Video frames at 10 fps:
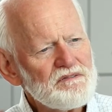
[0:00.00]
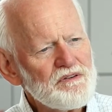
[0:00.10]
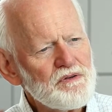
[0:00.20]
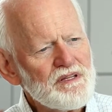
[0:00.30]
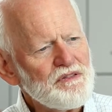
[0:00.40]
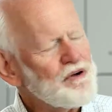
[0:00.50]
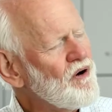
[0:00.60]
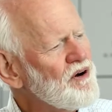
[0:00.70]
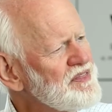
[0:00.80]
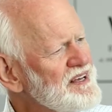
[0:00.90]
a view that there
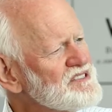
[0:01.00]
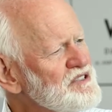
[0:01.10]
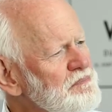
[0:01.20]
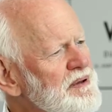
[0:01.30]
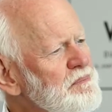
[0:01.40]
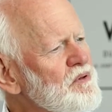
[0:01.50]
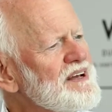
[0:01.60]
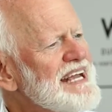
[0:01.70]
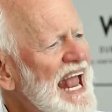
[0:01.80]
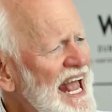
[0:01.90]
are things that people
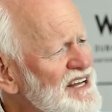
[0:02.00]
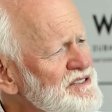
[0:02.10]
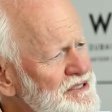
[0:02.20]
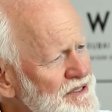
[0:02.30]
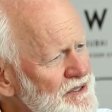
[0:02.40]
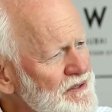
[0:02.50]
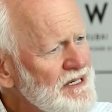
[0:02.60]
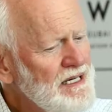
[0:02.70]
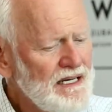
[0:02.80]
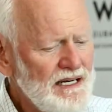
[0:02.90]
can do.
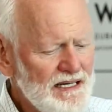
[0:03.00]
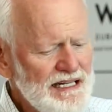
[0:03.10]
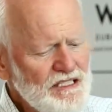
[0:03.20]
And